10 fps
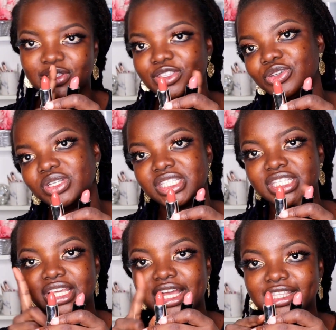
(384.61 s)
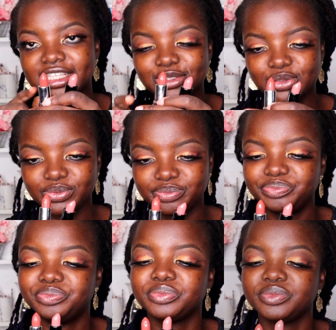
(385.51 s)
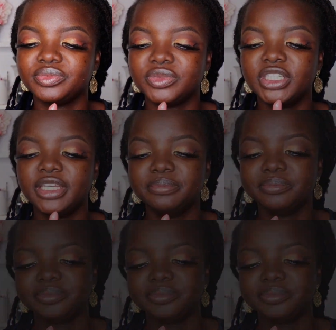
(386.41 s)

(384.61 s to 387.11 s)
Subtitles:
nudity and tattoo. Okay.